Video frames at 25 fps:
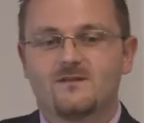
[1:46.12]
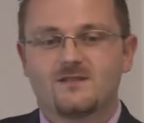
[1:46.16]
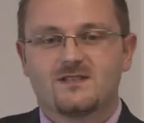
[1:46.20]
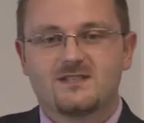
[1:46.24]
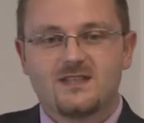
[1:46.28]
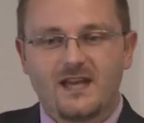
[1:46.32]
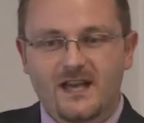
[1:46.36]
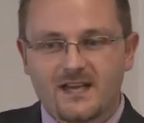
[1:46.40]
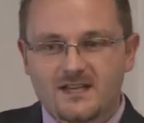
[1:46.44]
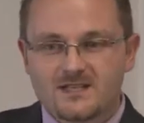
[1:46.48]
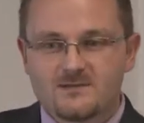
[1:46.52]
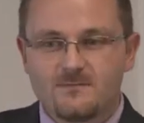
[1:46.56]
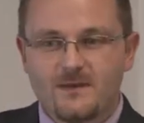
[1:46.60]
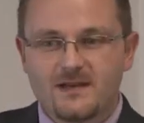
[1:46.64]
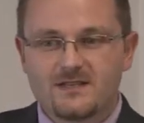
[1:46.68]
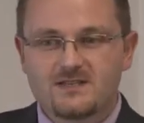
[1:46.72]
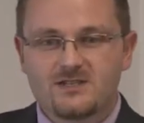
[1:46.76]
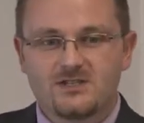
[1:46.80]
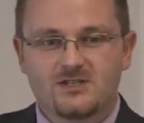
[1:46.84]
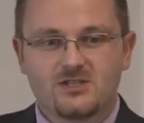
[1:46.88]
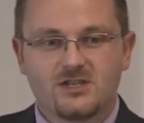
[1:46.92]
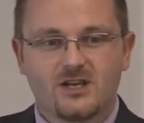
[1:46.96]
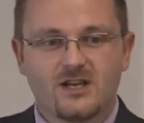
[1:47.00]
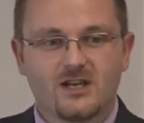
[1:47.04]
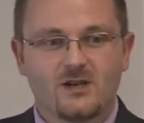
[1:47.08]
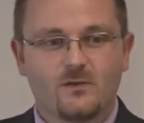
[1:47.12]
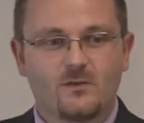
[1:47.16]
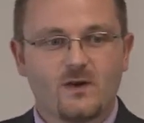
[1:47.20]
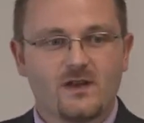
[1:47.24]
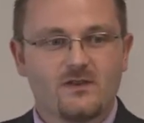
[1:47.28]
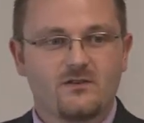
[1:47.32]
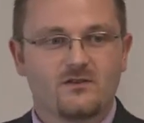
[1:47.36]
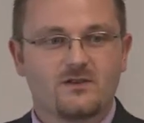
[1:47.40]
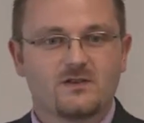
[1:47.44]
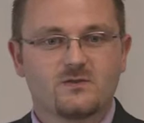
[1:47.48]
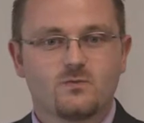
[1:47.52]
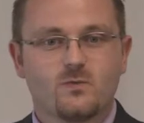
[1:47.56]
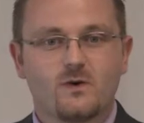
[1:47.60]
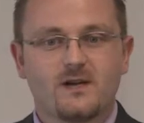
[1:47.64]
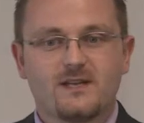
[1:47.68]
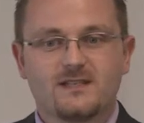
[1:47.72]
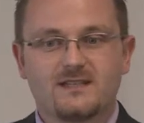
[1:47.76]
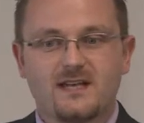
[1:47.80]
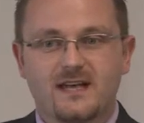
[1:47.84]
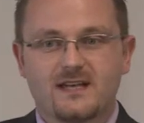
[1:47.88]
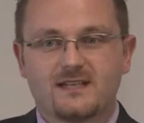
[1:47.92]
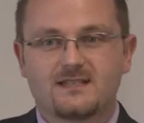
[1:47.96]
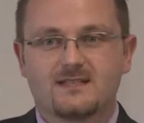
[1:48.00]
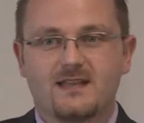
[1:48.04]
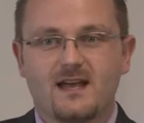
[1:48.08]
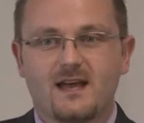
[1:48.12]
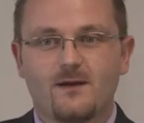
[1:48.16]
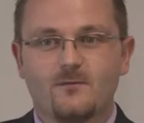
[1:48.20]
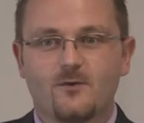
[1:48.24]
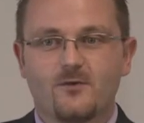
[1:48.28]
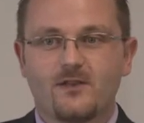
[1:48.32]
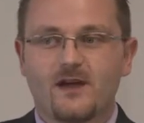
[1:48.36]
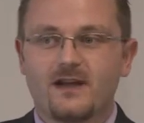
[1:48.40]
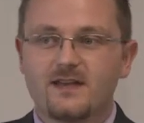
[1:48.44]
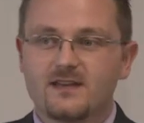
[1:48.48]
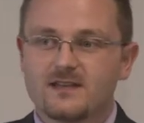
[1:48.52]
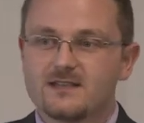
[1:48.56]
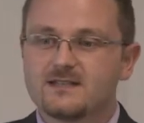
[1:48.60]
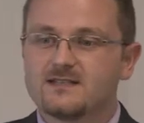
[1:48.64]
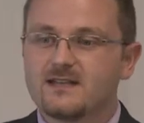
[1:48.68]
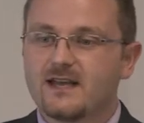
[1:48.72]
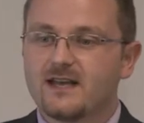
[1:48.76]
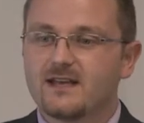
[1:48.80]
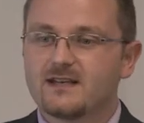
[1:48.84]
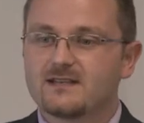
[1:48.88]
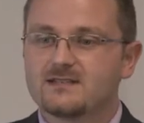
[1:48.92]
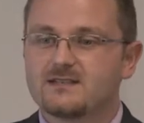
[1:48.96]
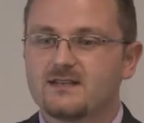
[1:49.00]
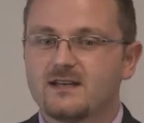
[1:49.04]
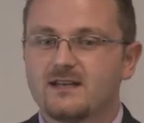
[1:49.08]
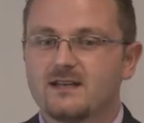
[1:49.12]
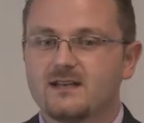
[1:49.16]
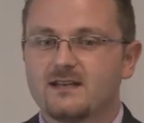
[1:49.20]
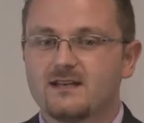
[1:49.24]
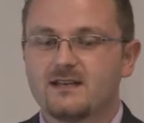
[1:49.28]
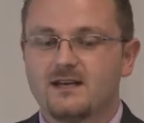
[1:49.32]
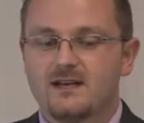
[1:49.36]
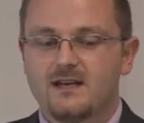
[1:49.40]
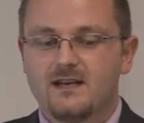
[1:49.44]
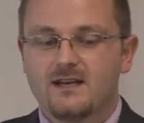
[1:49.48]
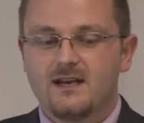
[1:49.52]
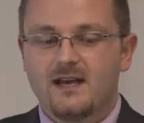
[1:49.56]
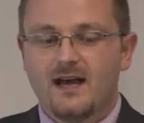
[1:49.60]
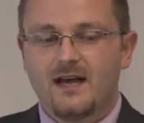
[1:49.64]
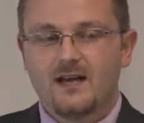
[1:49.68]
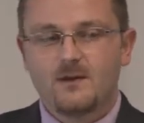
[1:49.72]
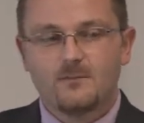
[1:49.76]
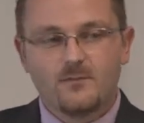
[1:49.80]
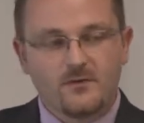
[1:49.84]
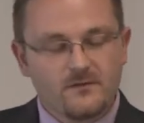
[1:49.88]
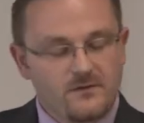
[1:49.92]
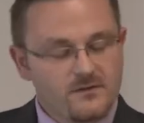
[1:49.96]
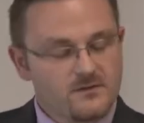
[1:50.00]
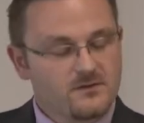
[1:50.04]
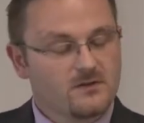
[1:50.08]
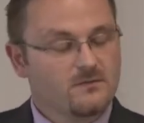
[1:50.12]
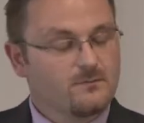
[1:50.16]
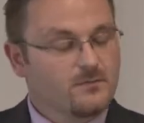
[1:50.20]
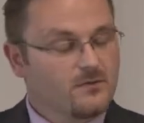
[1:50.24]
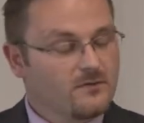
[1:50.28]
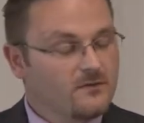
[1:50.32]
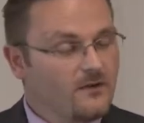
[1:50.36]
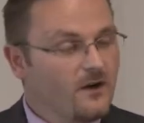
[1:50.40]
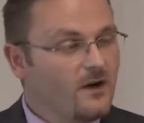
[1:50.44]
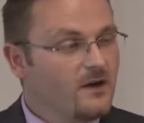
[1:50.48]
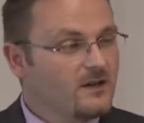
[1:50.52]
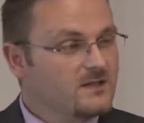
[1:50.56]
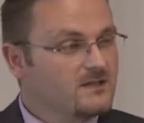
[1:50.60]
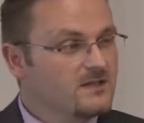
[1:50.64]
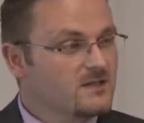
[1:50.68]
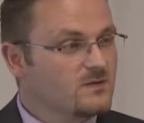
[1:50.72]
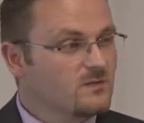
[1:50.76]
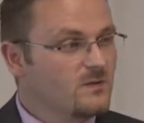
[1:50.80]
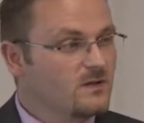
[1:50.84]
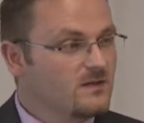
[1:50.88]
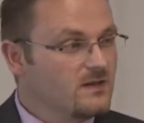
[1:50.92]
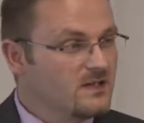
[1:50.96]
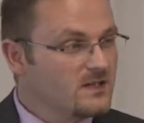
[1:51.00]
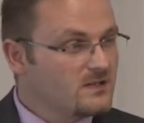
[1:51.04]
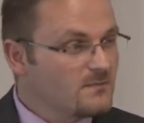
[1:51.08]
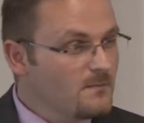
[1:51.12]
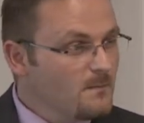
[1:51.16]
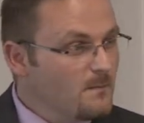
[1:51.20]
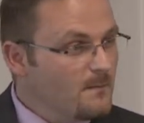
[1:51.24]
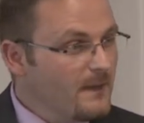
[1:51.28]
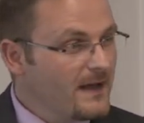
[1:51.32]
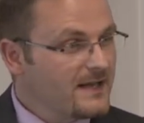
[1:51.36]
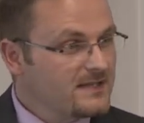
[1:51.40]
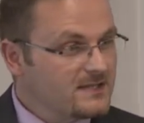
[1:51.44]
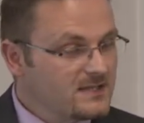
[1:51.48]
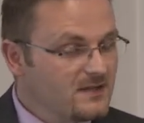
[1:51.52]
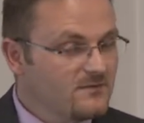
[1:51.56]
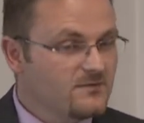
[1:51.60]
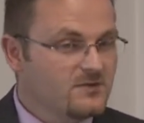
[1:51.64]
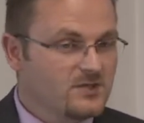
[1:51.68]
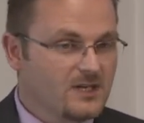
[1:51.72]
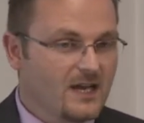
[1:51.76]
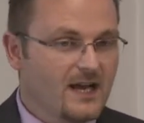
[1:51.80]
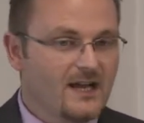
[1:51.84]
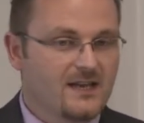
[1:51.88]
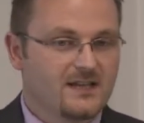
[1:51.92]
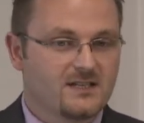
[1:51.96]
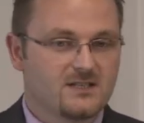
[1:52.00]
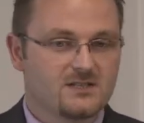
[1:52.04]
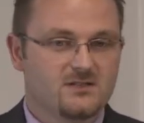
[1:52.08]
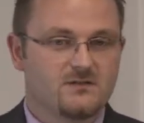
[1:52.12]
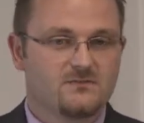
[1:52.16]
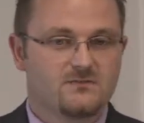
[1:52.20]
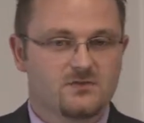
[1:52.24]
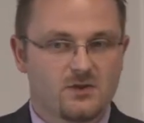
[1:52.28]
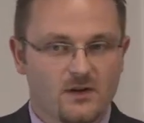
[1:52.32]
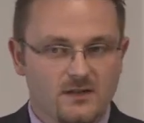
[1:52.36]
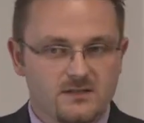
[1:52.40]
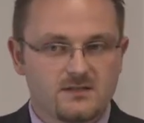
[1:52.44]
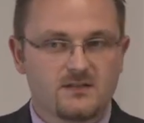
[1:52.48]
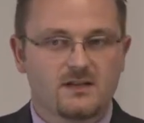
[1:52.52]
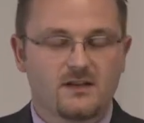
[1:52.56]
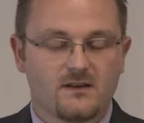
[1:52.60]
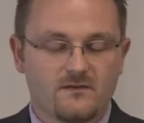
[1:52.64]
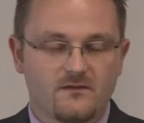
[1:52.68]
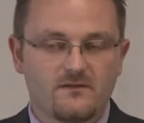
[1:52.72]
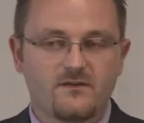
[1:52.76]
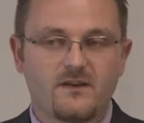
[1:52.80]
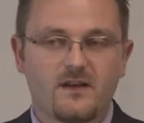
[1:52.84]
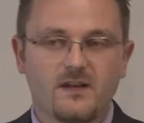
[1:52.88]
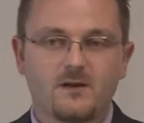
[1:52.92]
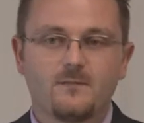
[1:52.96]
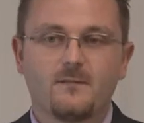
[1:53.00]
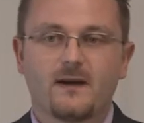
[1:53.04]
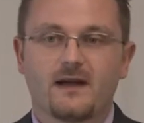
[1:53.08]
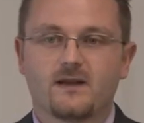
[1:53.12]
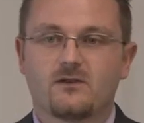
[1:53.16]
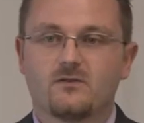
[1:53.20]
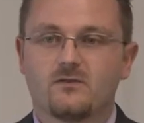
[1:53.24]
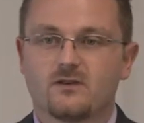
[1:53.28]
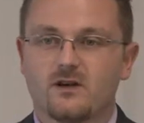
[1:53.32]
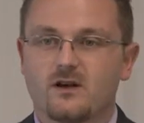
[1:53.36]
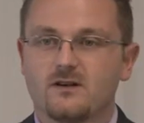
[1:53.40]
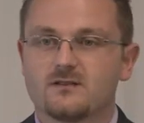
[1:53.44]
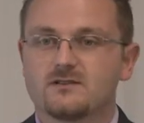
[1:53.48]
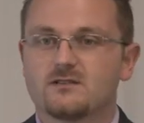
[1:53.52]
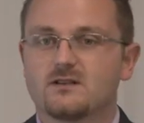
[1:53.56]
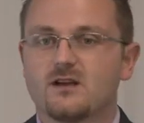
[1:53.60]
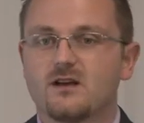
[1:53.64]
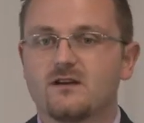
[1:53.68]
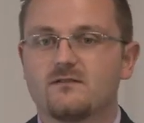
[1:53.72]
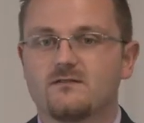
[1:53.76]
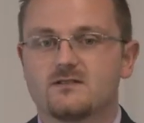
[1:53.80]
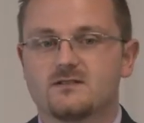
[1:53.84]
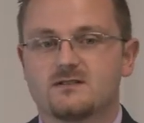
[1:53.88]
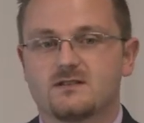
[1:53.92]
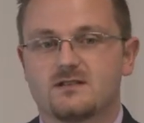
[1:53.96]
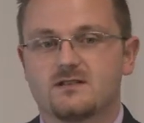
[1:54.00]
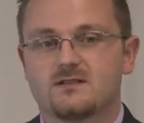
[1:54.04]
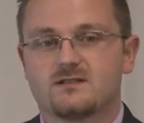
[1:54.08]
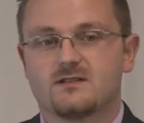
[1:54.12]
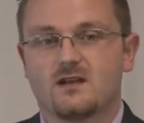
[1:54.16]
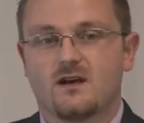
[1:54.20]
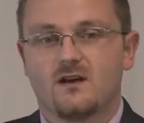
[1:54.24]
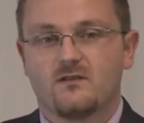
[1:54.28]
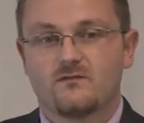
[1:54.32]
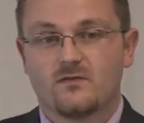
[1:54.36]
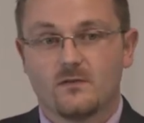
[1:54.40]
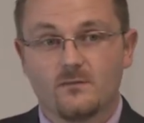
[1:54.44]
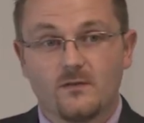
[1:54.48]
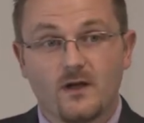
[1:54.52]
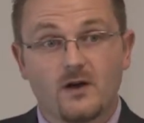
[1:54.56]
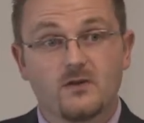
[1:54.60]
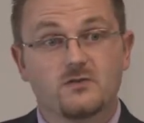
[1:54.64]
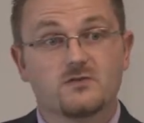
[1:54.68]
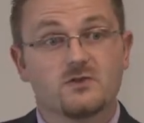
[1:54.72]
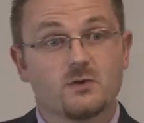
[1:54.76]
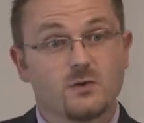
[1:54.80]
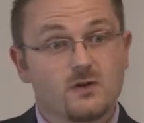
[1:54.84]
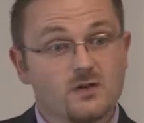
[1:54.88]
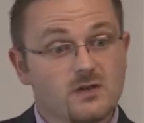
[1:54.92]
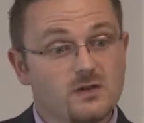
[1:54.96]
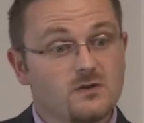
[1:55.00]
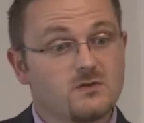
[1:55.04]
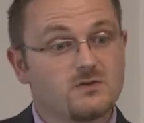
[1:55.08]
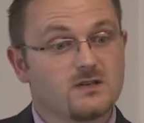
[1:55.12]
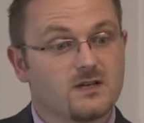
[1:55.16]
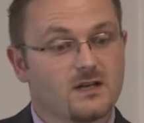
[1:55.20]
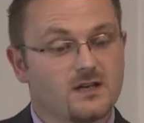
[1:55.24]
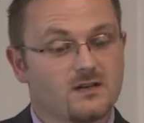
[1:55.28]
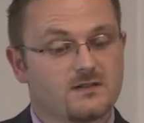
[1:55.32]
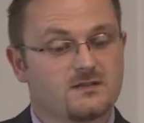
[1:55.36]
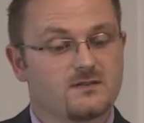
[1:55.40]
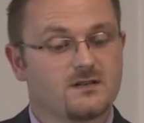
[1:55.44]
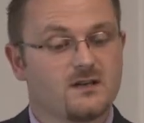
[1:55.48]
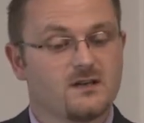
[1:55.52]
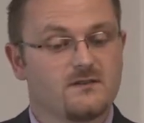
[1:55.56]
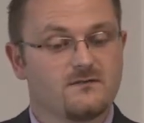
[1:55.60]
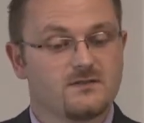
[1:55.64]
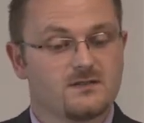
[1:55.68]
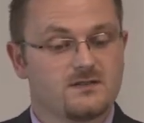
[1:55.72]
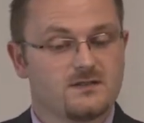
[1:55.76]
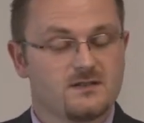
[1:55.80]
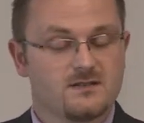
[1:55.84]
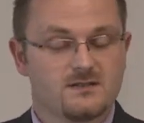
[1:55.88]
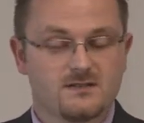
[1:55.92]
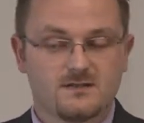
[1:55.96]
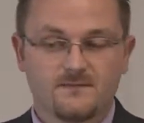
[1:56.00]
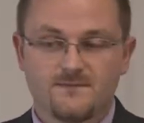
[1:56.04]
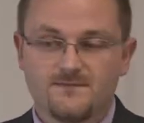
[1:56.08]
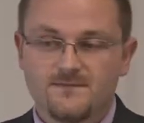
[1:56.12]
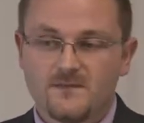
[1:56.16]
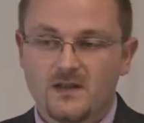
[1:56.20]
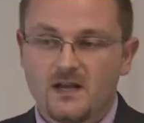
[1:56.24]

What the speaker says: Text messaging, whether it's we text them or they can text in. And it provides us with this massive challenge of trying to get feedback on our services from those who are using our services.